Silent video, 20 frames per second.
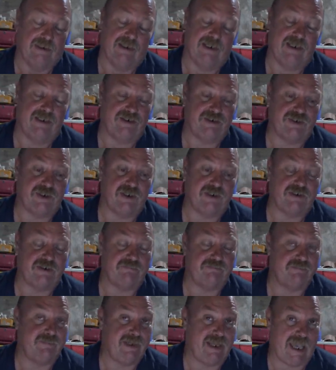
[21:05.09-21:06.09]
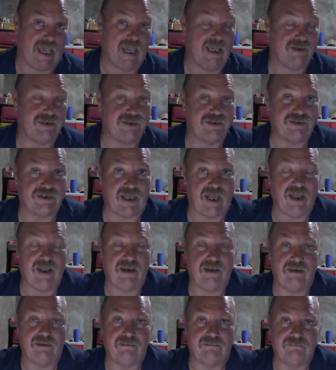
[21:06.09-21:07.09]
It's just cash is
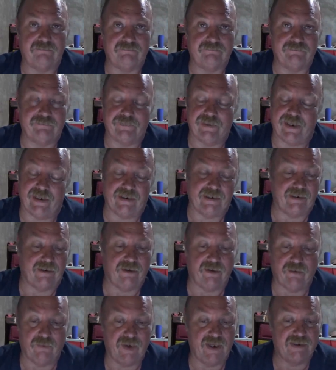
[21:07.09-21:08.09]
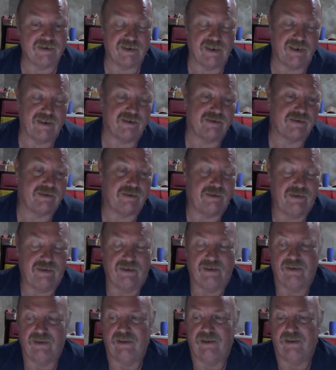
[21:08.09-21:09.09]
tight, like it always is
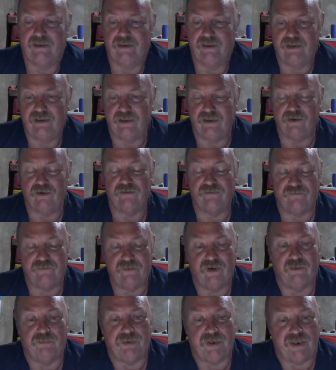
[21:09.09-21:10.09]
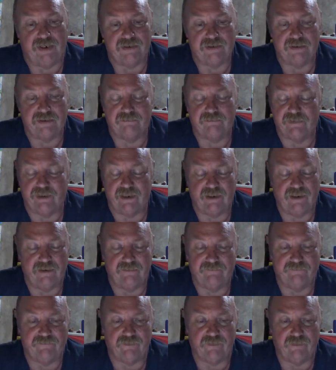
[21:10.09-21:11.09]
here in the Philippines,
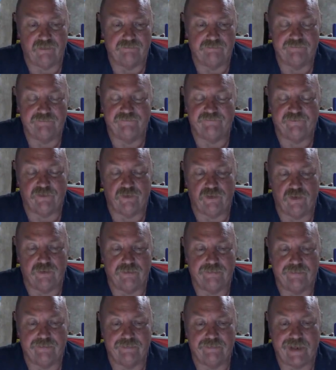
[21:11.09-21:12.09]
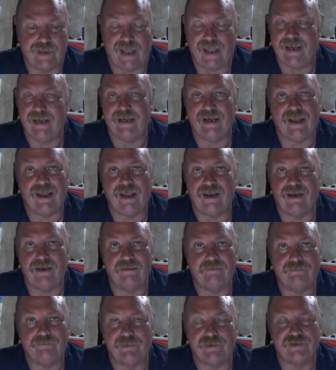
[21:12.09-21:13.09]
for
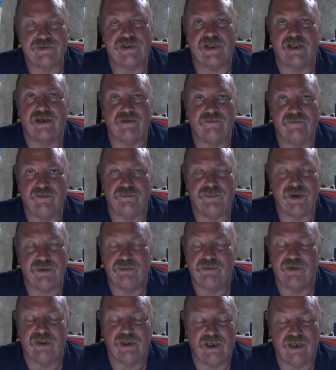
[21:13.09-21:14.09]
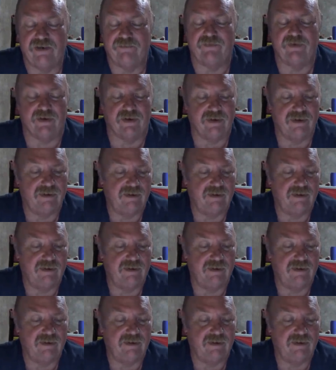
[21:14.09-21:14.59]
99% of the people that live here.